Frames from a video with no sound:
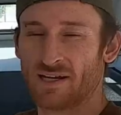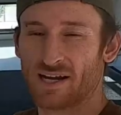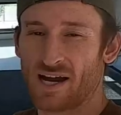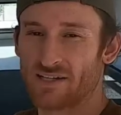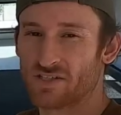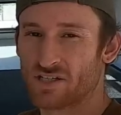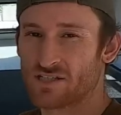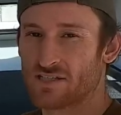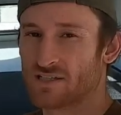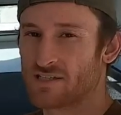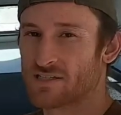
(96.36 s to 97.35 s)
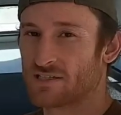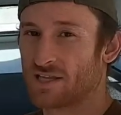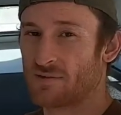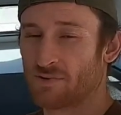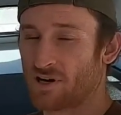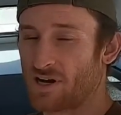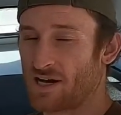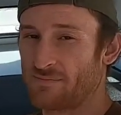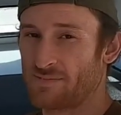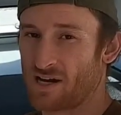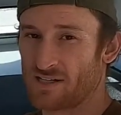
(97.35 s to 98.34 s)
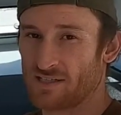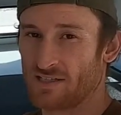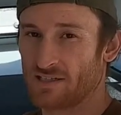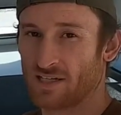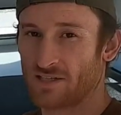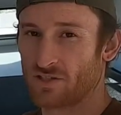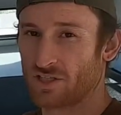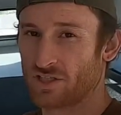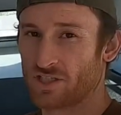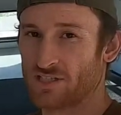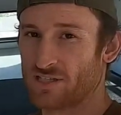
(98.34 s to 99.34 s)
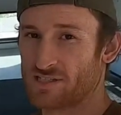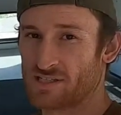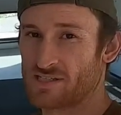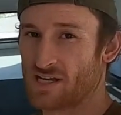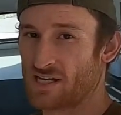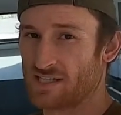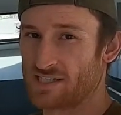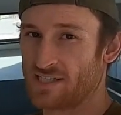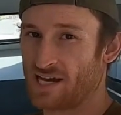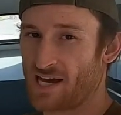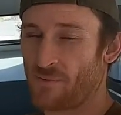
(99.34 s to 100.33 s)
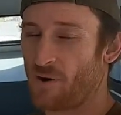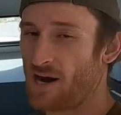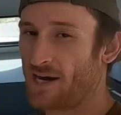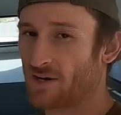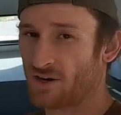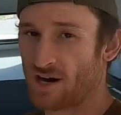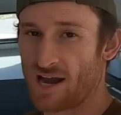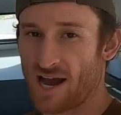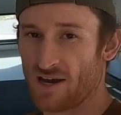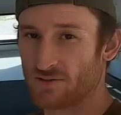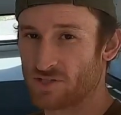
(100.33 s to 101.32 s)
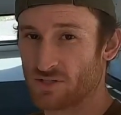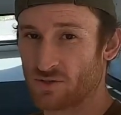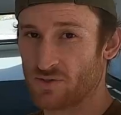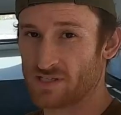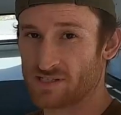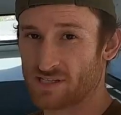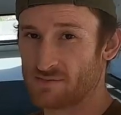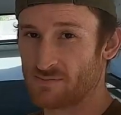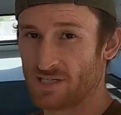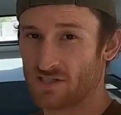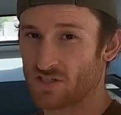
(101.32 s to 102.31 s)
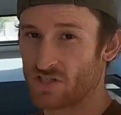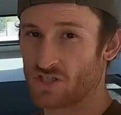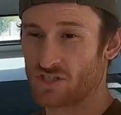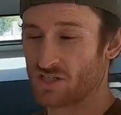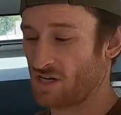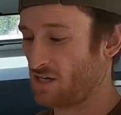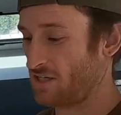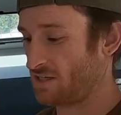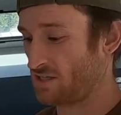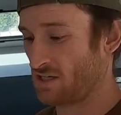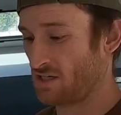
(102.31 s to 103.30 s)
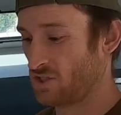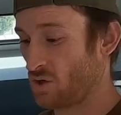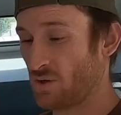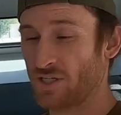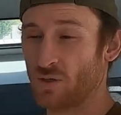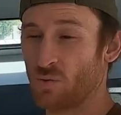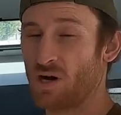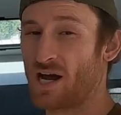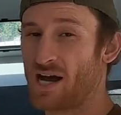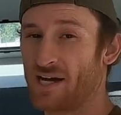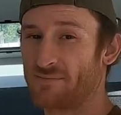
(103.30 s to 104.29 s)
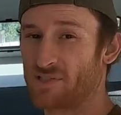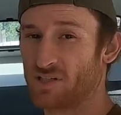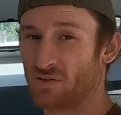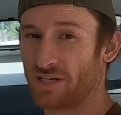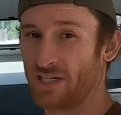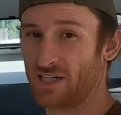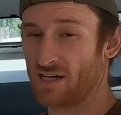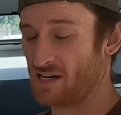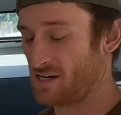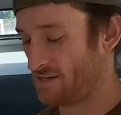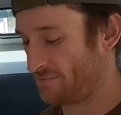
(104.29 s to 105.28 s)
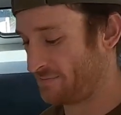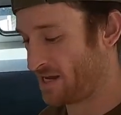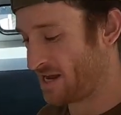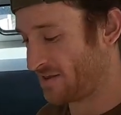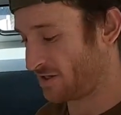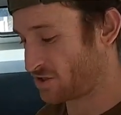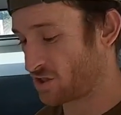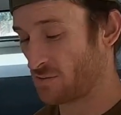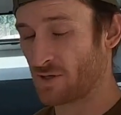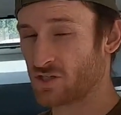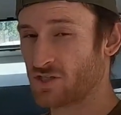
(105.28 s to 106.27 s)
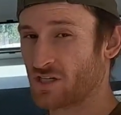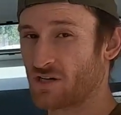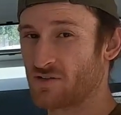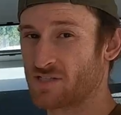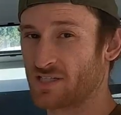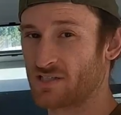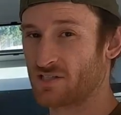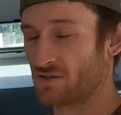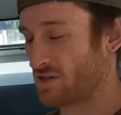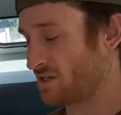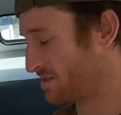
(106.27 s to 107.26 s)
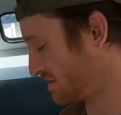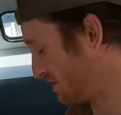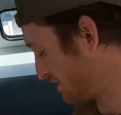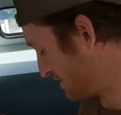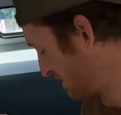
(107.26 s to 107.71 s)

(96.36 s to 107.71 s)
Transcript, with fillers: And guys, just a disclaimer, I am not an electrician. This is not a DIY or a how-to. This is me just showing you what I'm doing. There's so much that goes into this, the